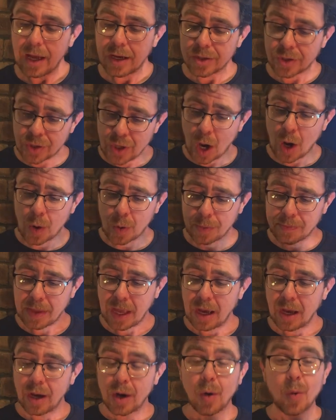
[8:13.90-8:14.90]
So,
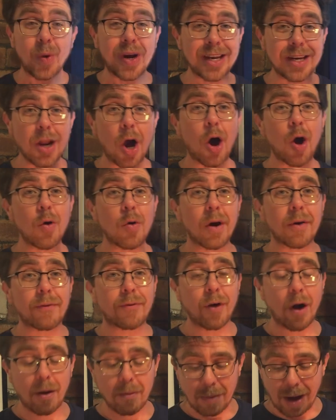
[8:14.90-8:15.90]
we know
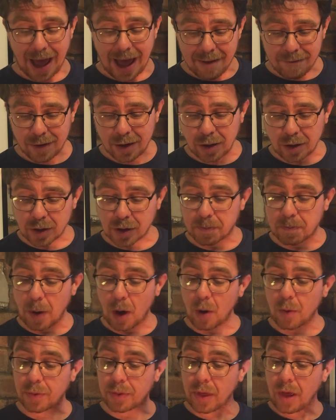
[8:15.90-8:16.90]
from evidence
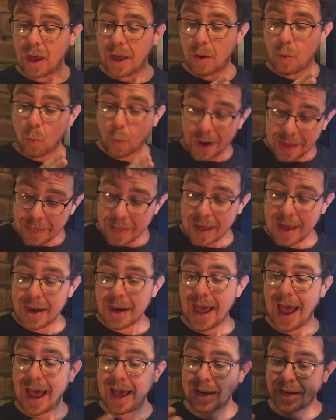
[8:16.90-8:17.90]
both
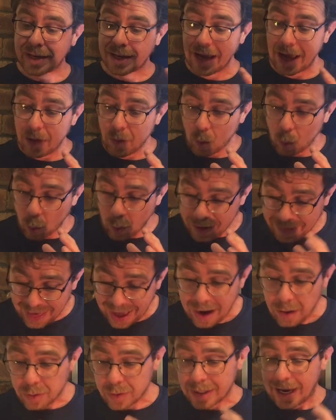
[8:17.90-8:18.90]
within and
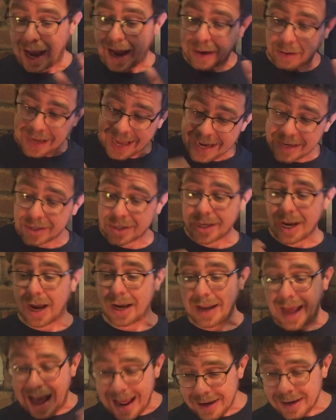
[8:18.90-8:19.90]
without,
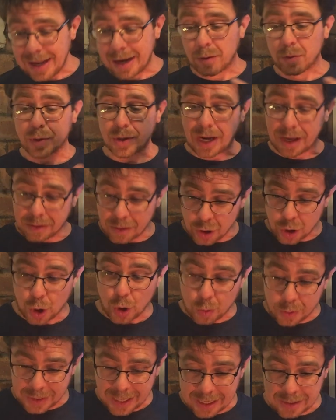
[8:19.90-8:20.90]
inside and outside the
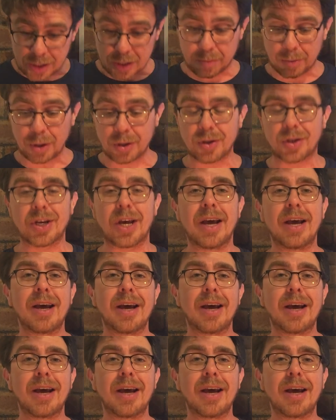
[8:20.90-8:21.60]
New Testament,